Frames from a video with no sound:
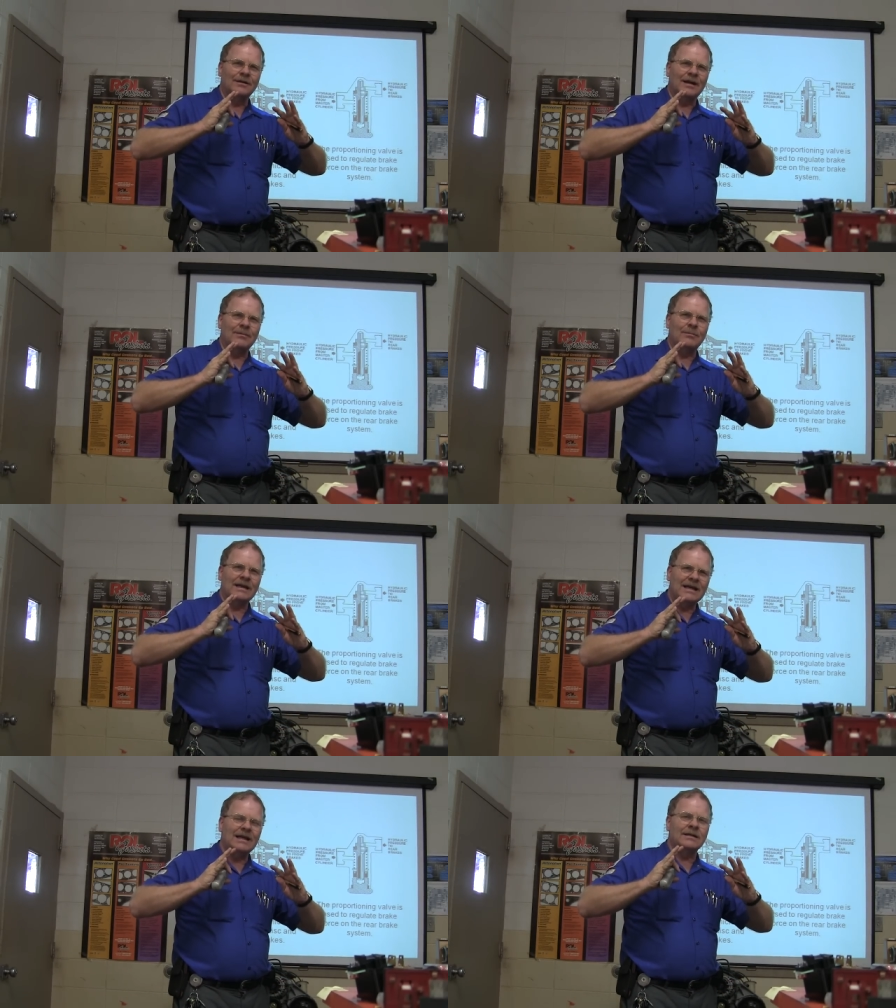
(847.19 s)
and
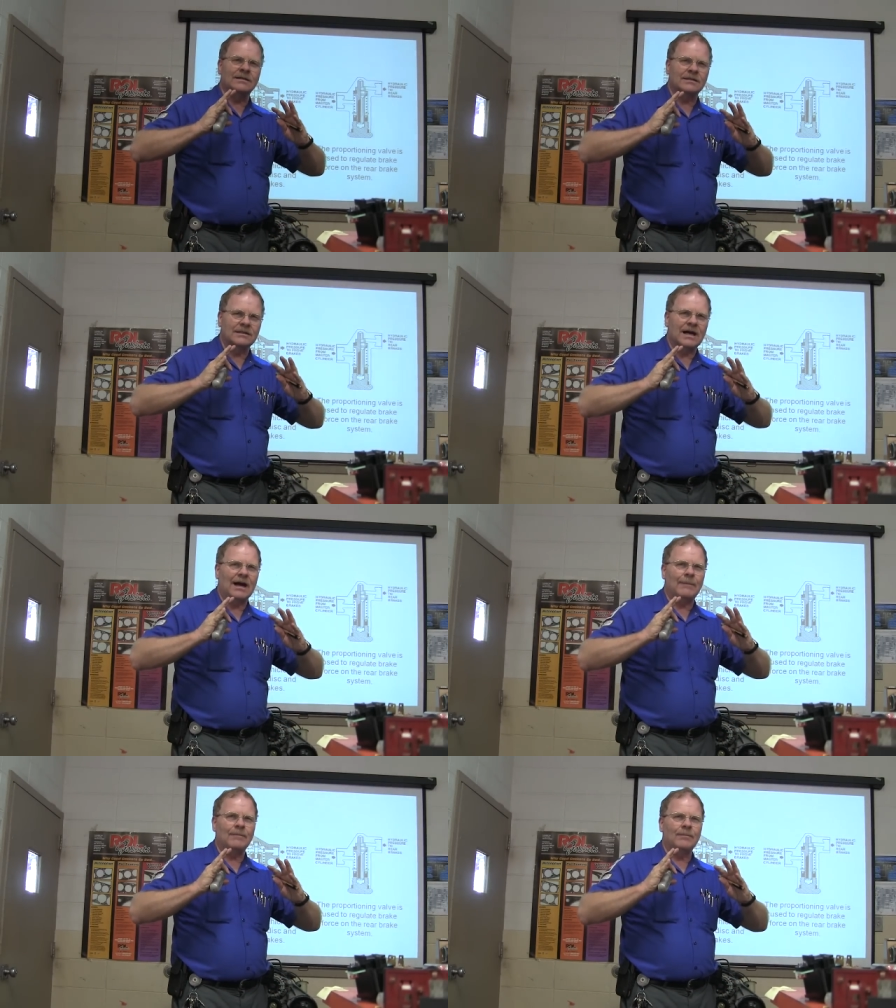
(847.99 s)
begin to
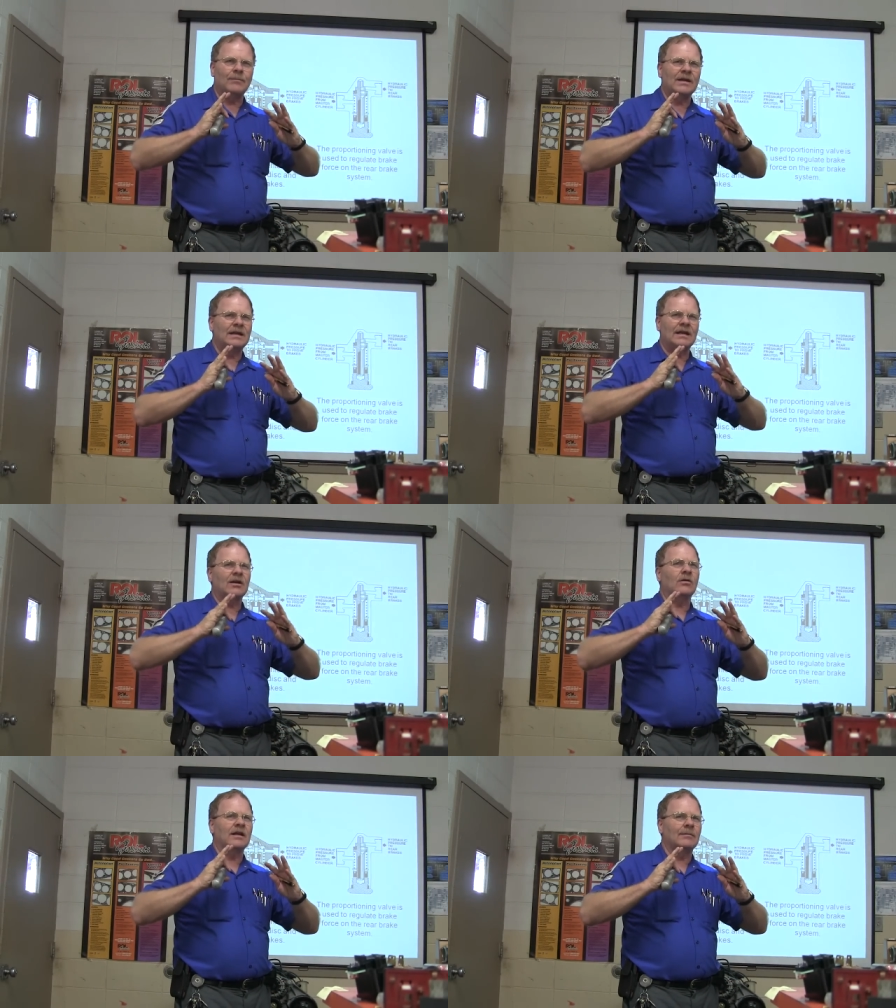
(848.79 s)
stop, but it ain't
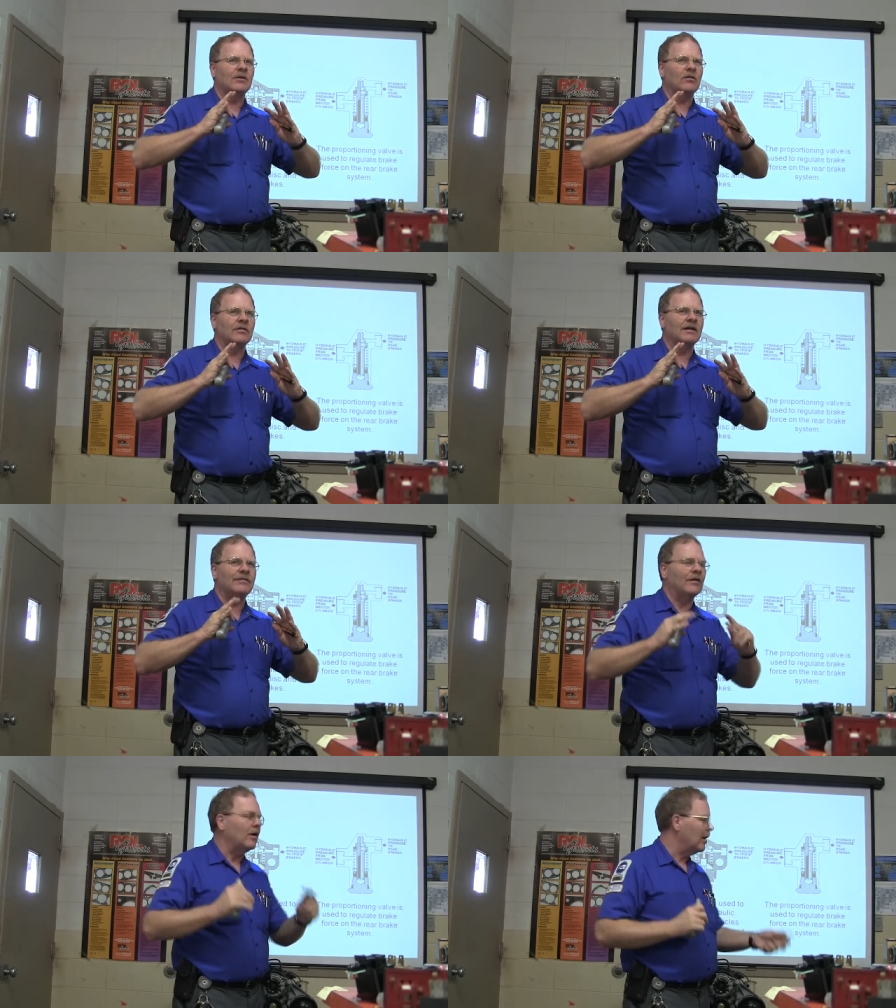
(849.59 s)
gonna let them go very
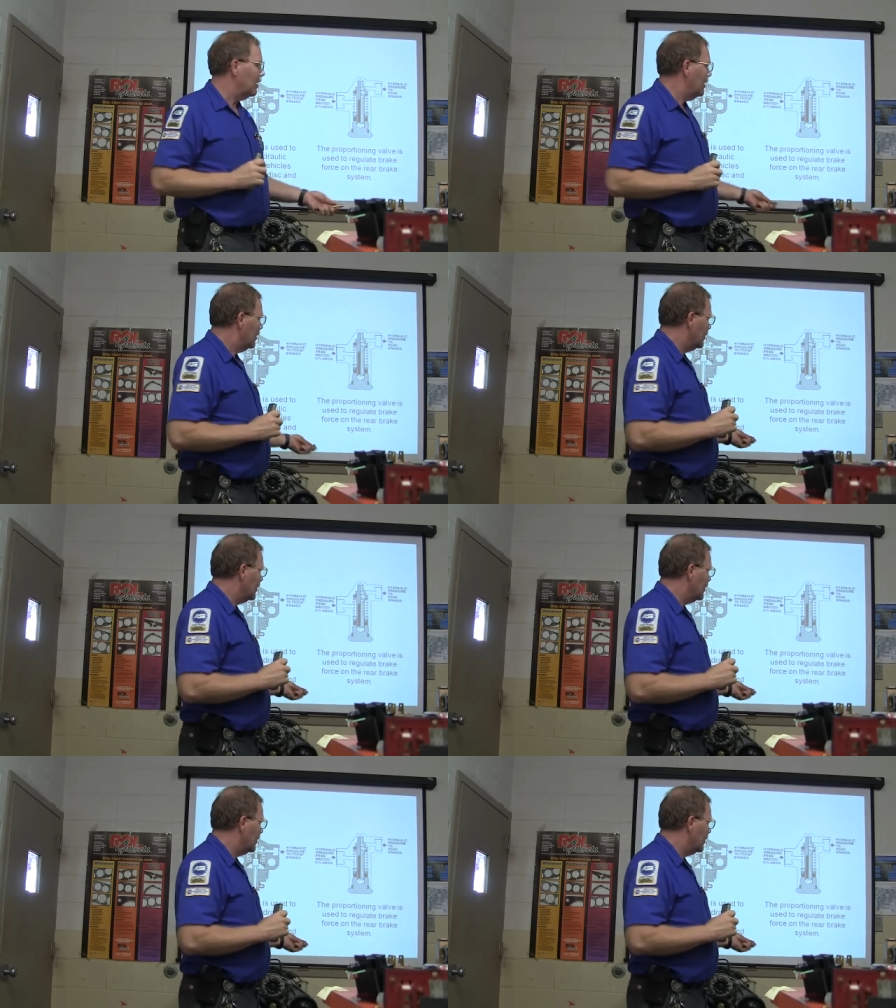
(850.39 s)
far